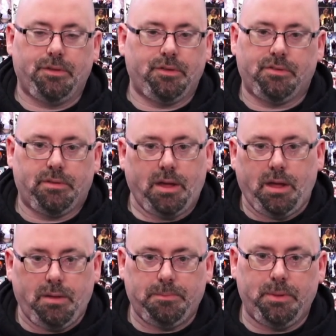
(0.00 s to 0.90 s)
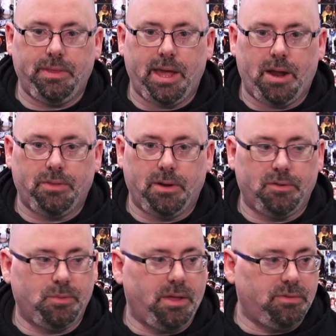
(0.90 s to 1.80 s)
Just putting that out there
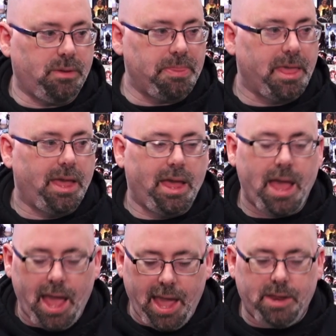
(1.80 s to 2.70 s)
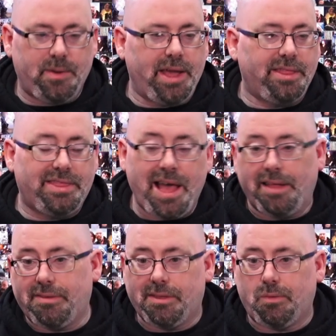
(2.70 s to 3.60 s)
as well. So anyway,
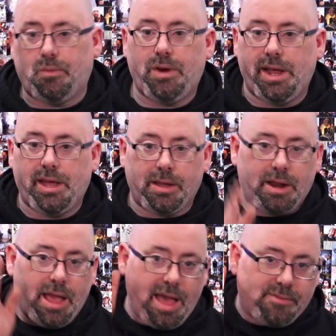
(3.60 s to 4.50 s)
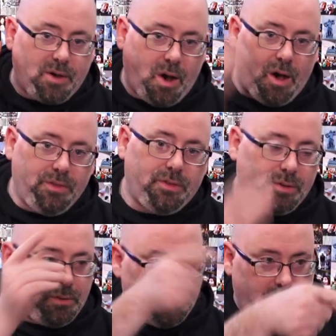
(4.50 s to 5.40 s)
that's the rig. I'm going to have all
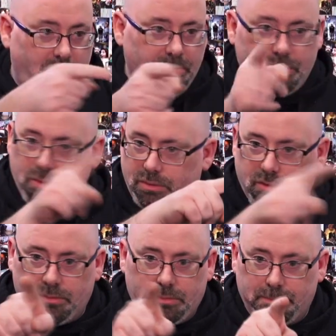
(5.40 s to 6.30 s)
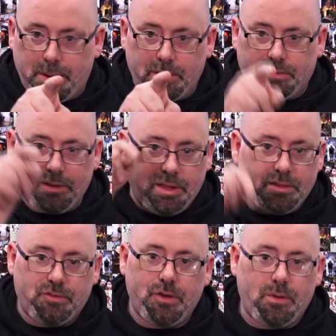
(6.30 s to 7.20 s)
those parts in
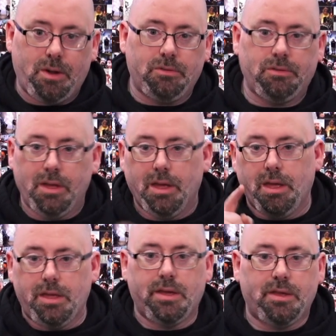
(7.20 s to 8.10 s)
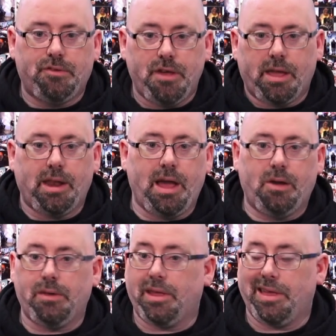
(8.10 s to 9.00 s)
the show notes. You can check it
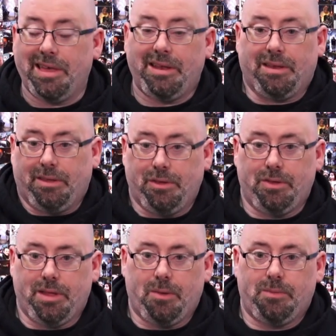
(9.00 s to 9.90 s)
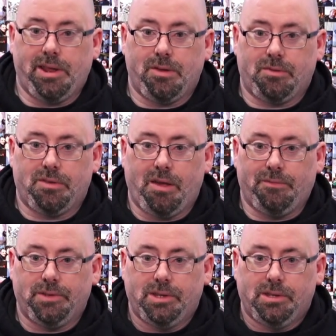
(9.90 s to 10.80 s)
out and get a rig
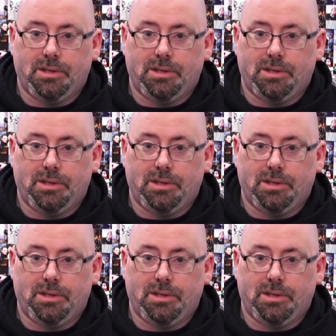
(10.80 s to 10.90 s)
yourself